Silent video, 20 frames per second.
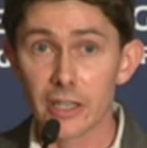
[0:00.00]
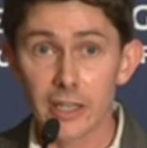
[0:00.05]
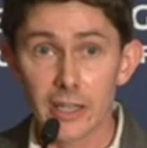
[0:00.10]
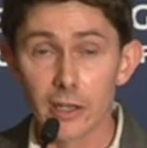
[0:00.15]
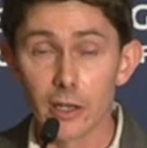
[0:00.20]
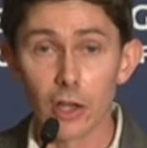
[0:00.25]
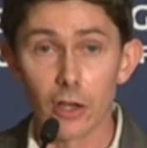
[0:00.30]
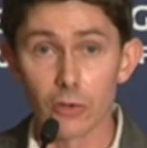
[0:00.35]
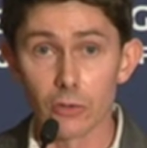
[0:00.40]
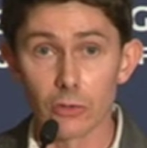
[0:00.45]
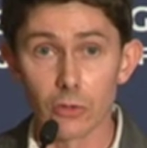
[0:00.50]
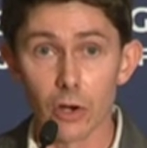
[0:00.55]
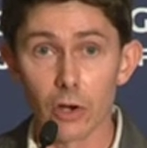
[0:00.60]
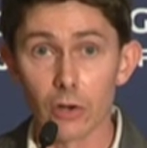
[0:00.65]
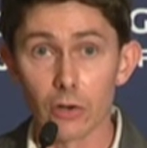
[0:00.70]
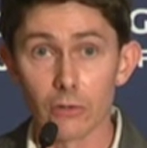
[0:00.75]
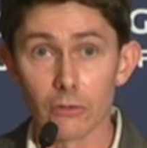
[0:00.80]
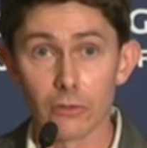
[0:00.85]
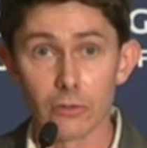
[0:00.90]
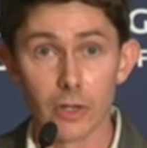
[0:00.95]
kilo
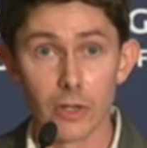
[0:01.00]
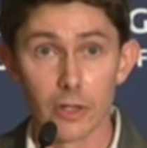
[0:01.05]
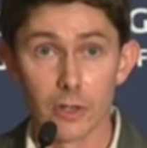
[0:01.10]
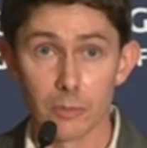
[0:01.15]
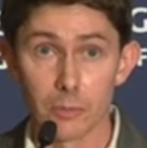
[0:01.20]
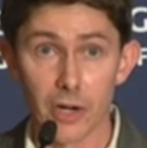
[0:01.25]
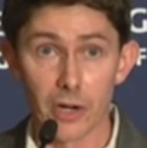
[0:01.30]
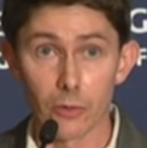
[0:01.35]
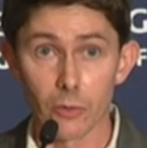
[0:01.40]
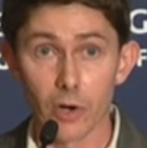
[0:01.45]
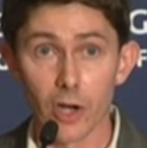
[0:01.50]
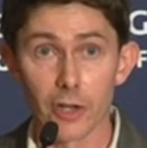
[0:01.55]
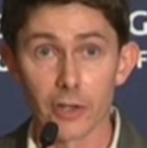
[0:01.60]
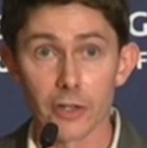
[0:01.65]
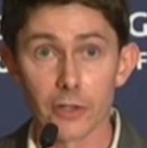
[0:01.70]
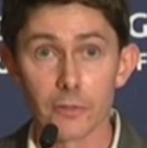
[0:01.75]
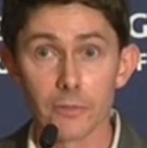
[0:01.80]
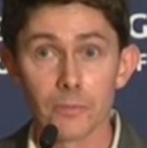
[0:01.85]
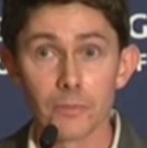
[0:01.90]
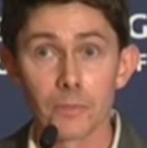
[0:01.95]
of
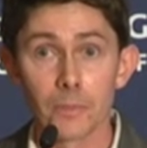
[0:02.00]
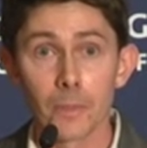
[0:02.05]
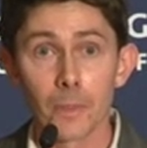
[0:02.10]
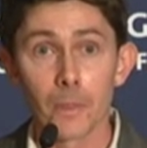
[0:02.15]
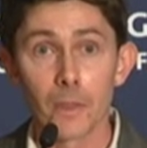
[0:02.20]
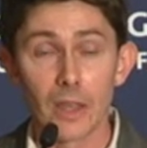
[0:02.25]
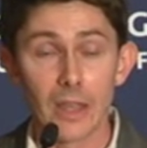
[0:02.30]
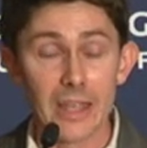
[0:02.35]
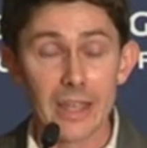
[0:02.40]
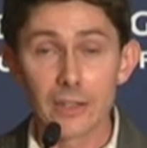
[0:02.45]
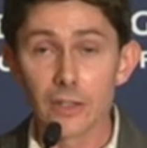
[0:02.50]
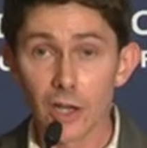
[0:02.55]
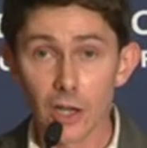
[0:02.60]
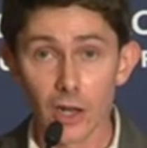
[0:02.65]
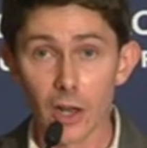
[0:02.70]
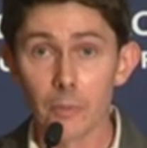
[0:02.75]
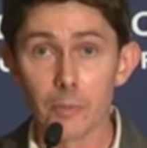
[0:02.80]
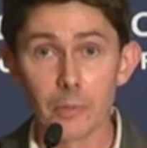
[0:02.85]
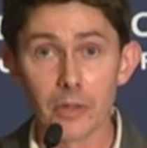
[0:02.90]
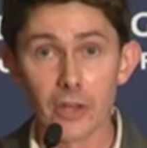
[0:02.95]
marijuana in
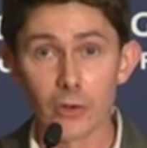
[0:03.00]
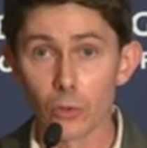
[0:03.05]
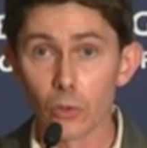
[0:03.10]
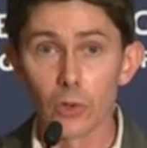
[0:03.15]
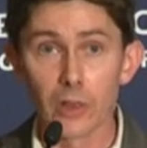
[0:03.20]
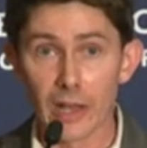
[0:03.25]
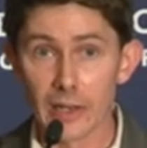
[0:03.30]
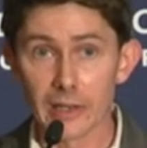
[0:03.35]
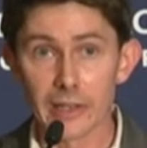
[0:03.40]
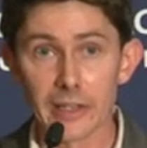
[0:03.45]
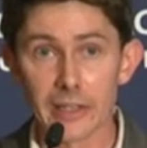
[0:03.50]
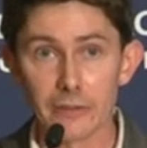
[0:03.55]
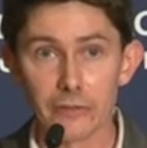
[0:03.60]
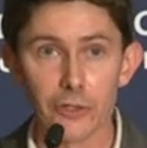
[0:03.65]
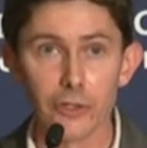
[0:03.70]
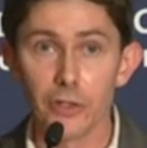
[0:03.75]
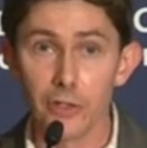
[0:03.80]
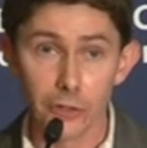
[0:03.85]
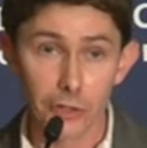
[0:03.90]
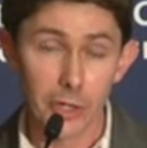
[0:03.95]
Colombia, all that leaf,
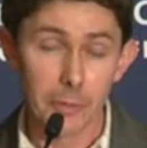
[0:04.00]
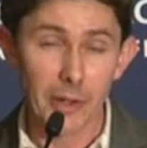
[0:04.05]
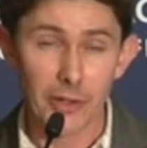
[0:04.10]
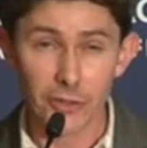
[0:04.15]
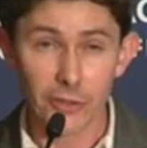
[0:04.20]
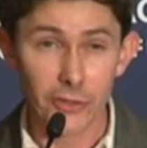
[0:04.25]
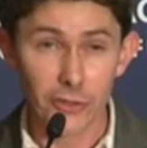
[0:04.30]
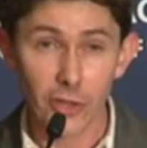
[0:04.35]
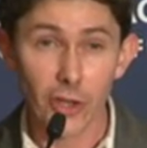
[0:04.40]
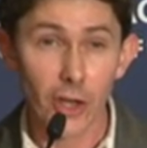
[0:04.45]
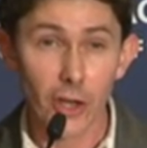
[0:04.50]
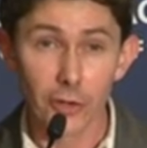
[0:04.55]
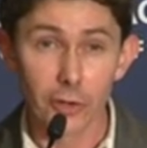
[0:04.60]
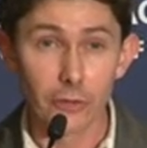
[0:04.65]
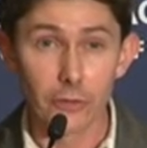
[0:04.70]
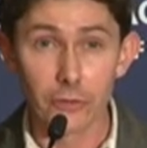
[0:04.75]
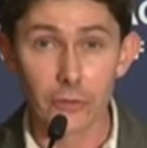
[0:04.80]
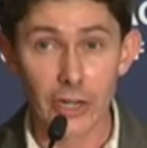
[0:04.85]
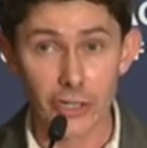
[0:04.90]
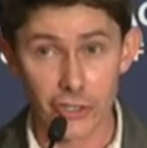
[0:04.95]
you need about a ton
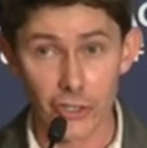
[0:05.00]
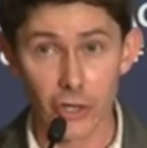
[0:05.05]
of fresh